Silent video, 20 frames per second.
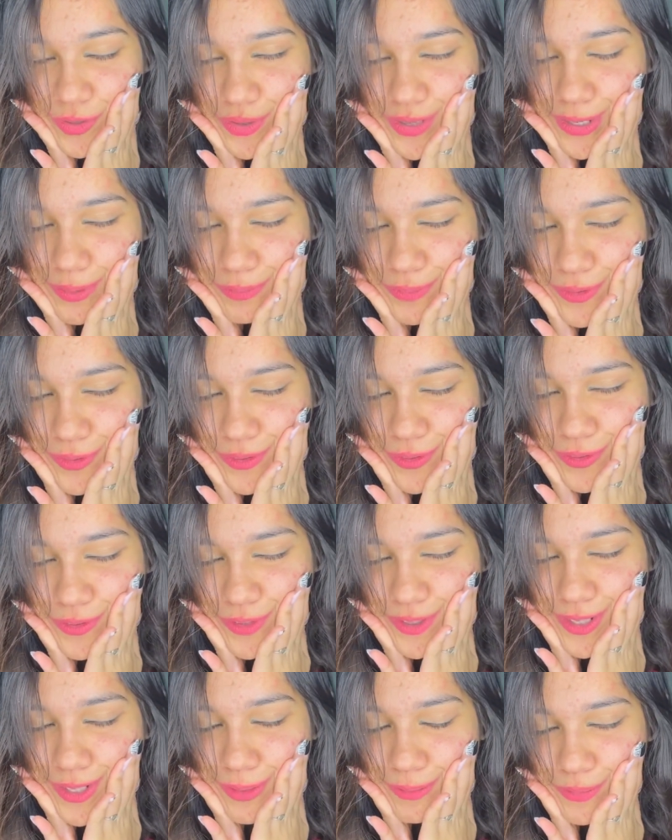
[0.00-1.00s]
I'm so
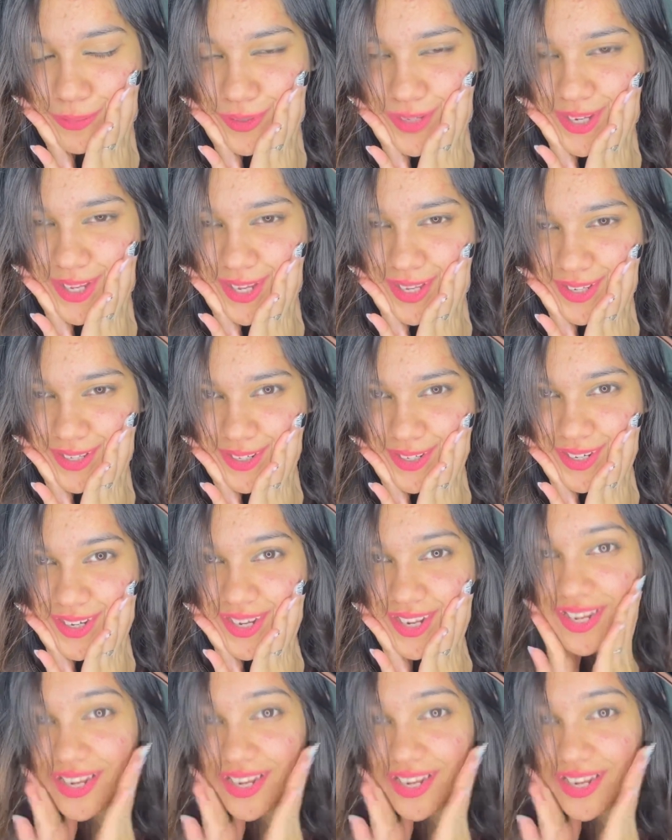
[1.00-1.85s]
sorry, I'm so tired.